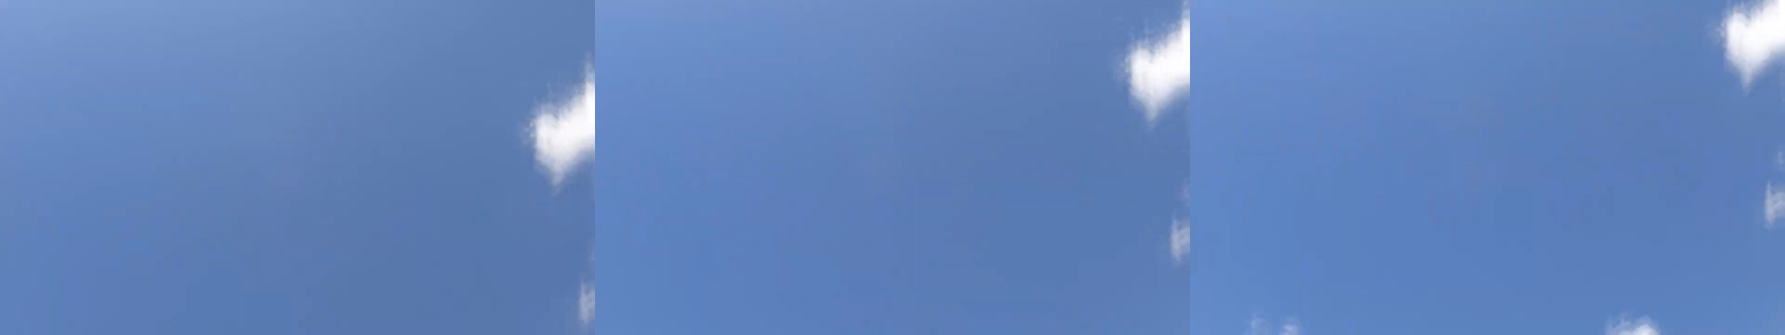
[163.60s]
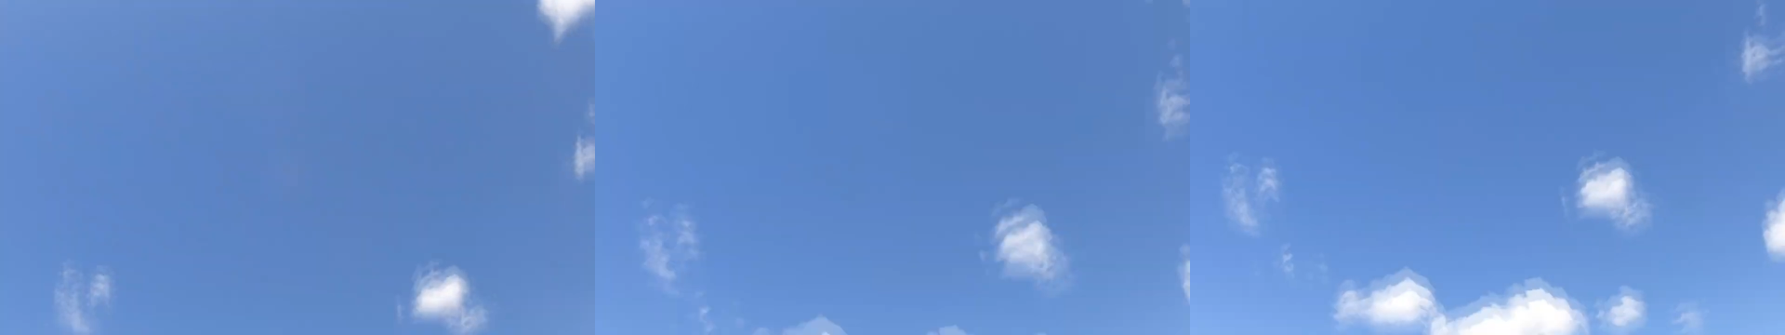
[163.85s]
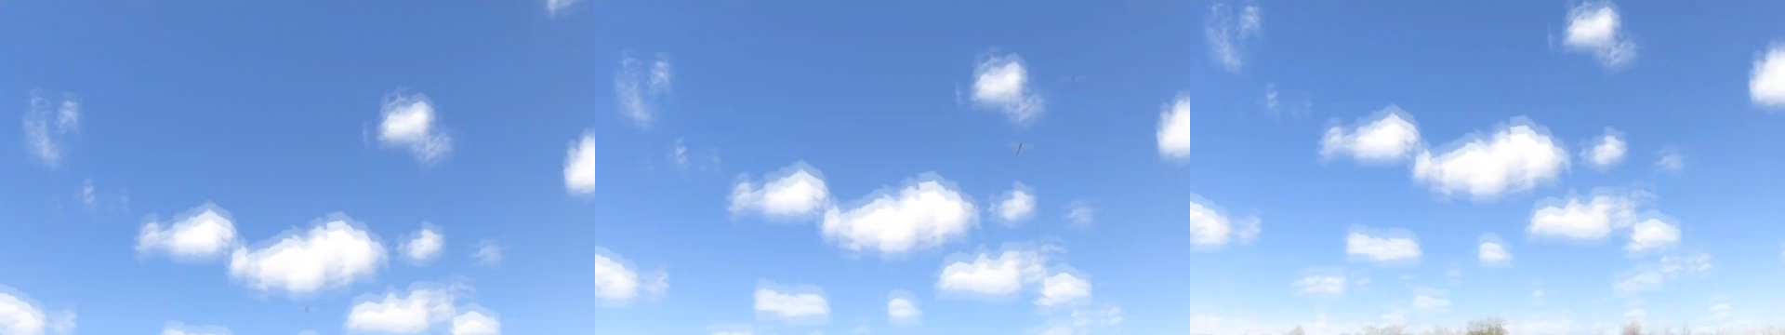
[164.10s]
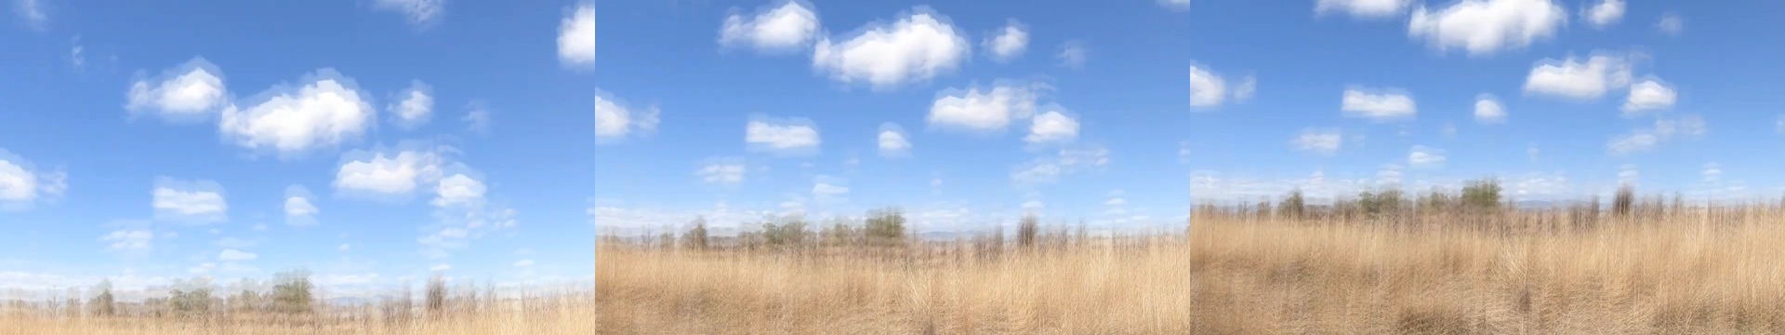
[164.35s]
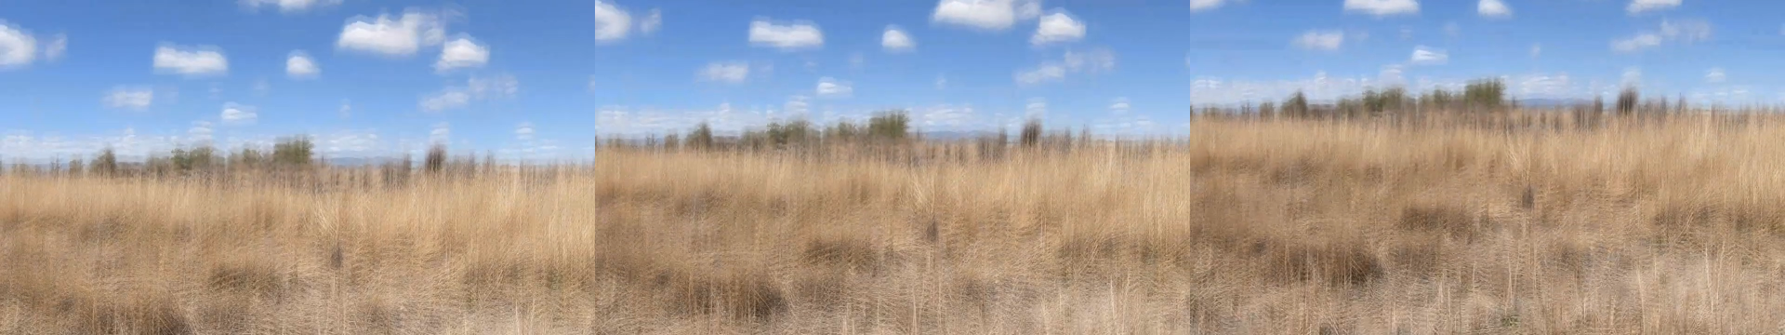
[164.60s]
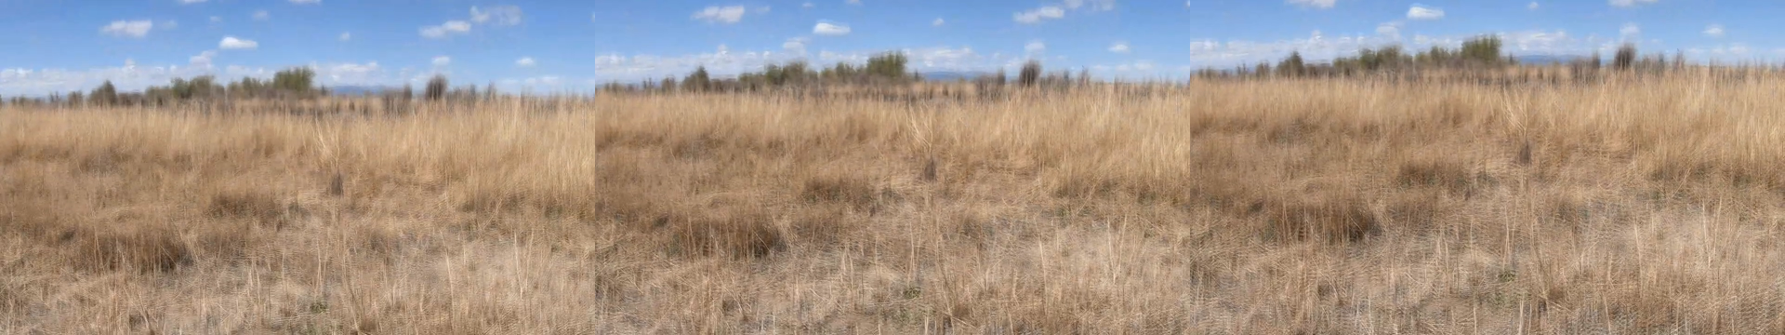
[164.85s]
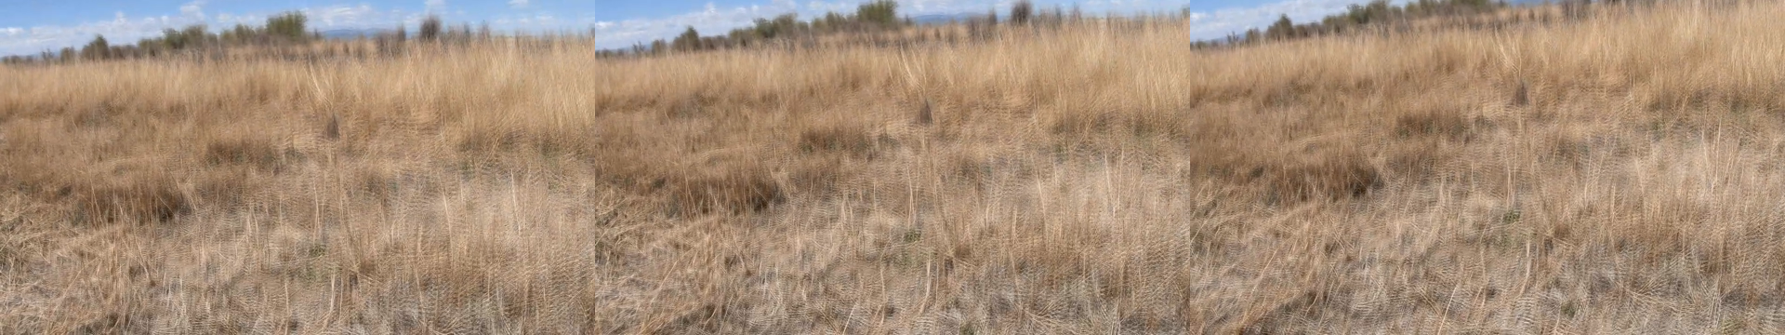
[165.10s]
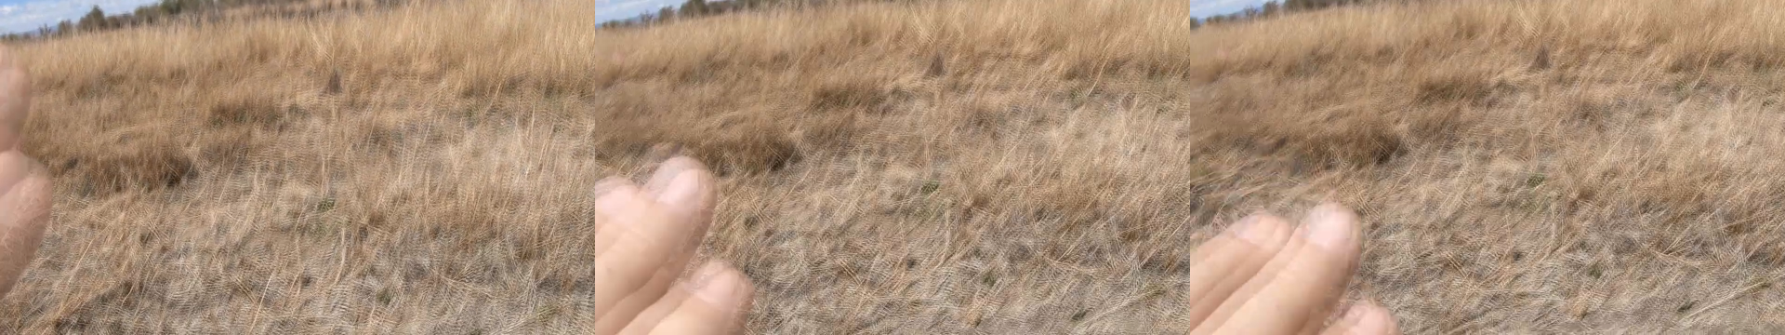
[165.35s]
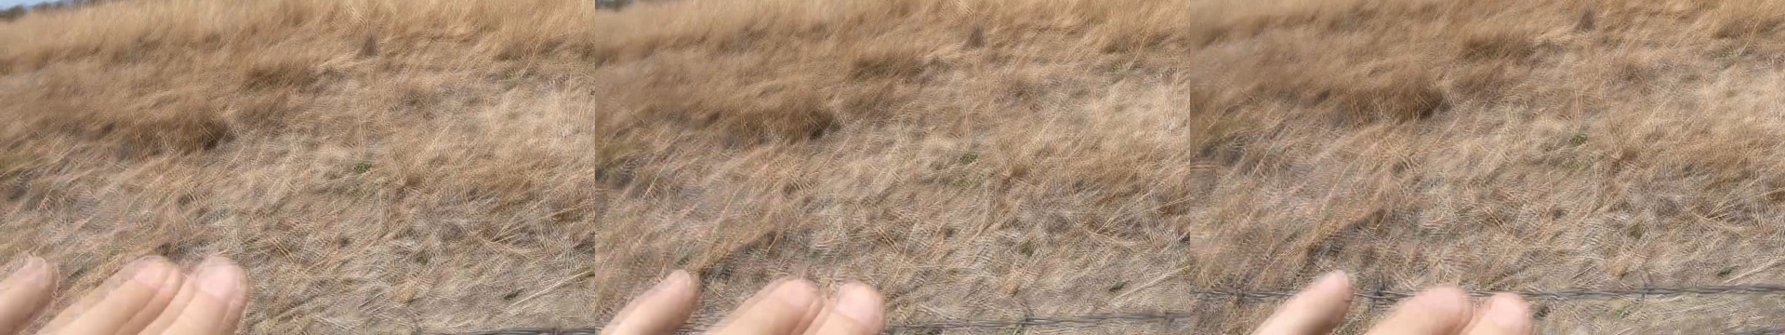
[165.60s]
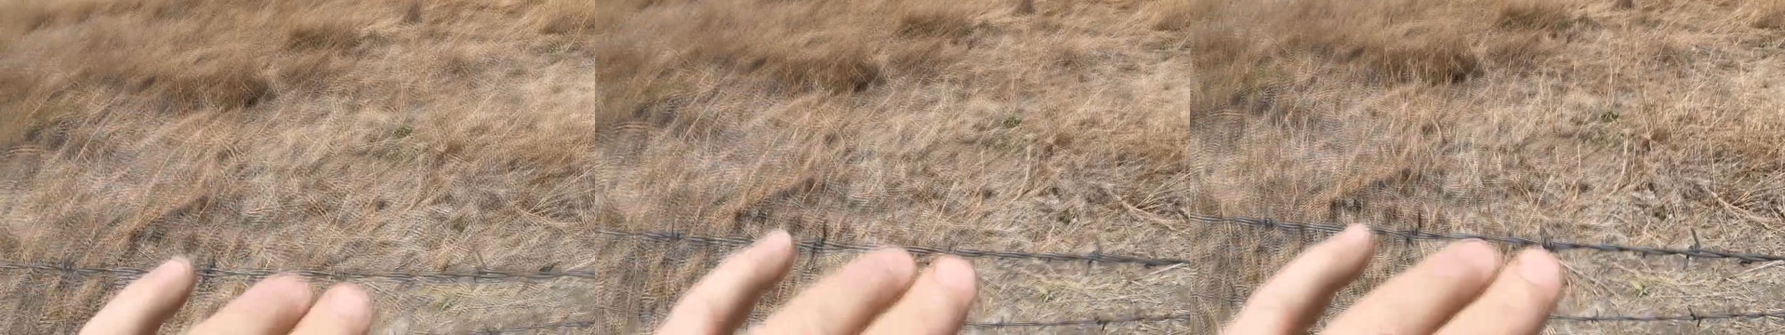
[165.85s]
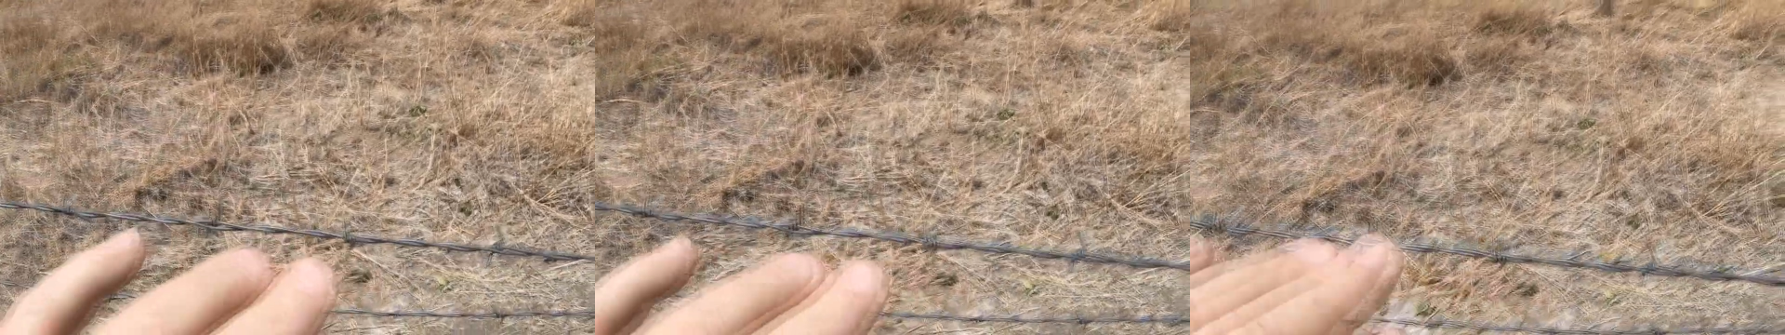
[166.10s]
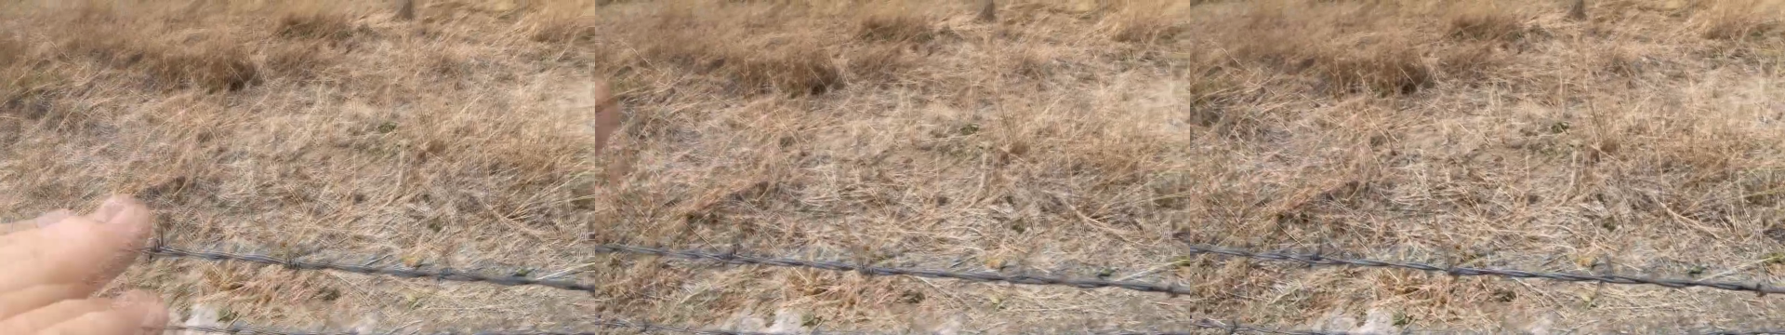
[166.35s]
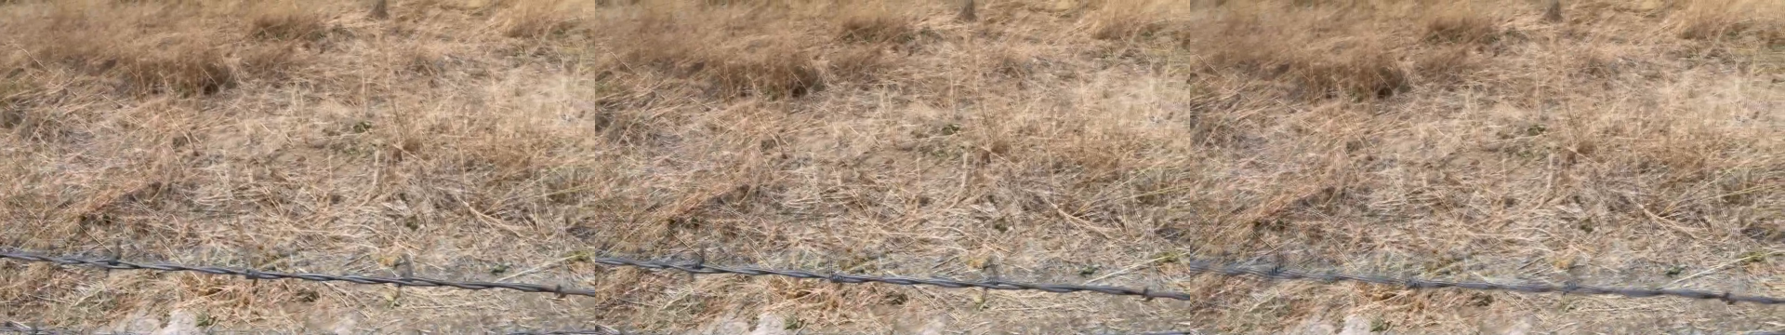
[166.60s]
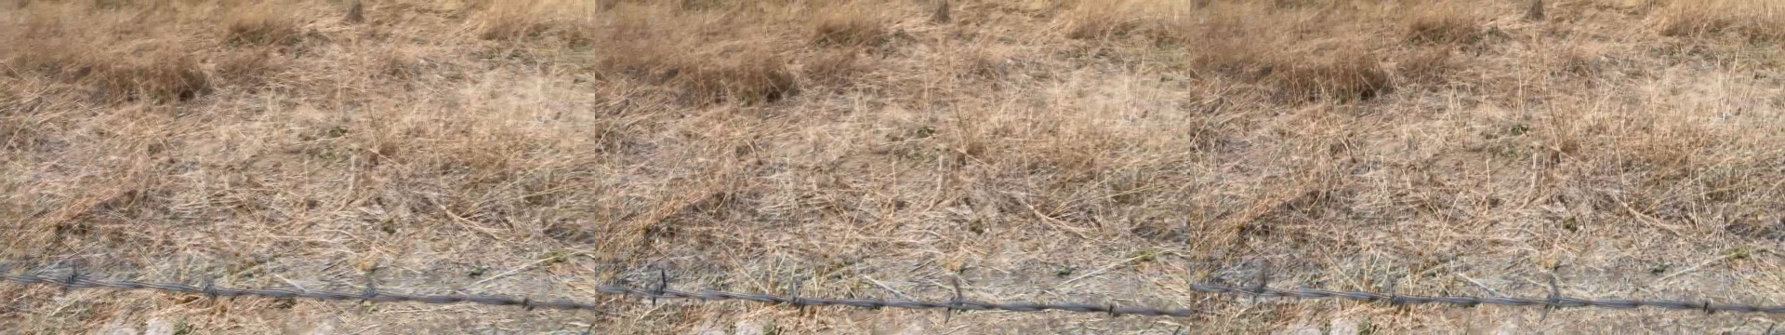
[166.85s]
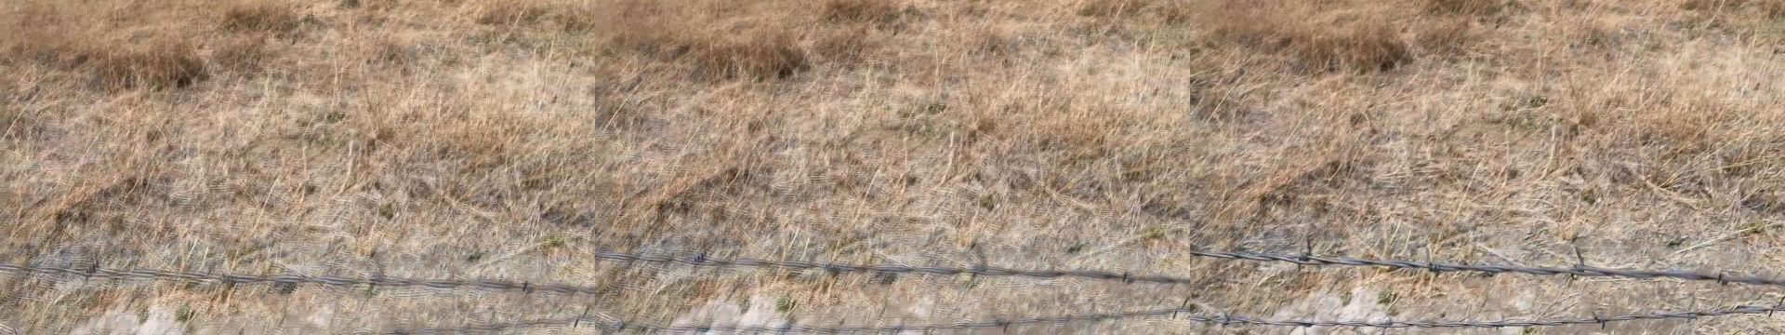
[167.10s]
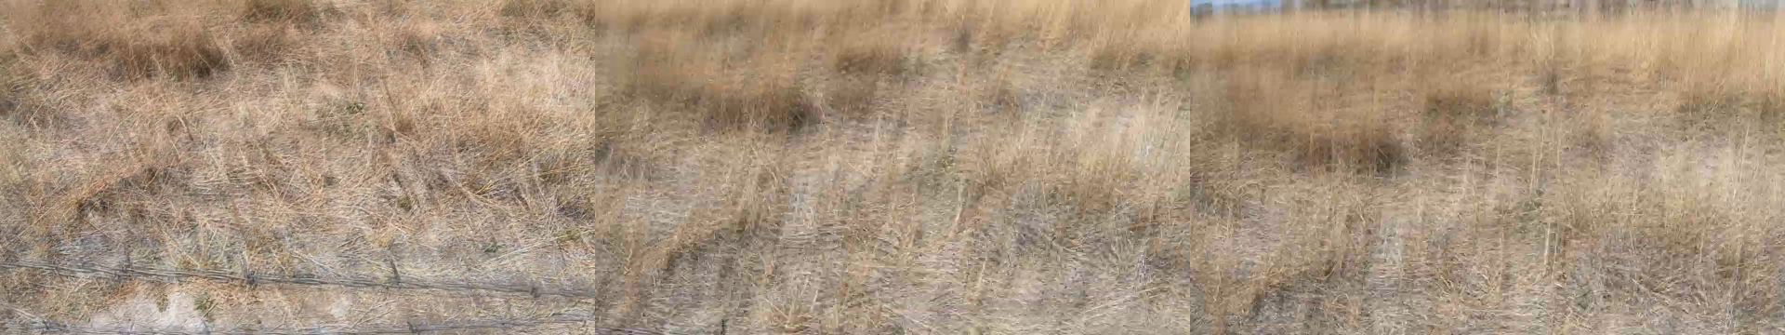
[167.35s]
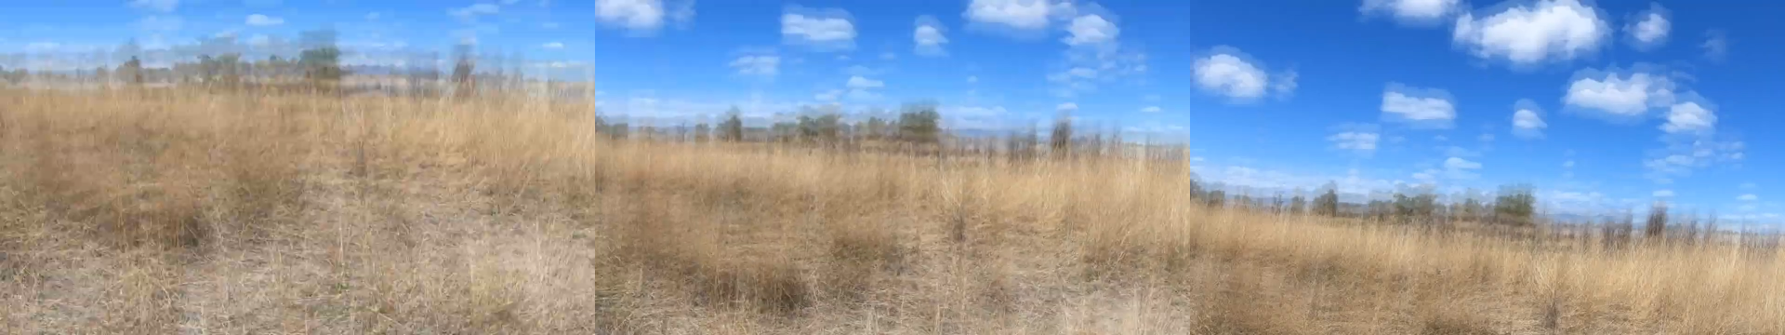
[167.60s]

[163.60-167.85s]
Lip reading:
(no speaker visible)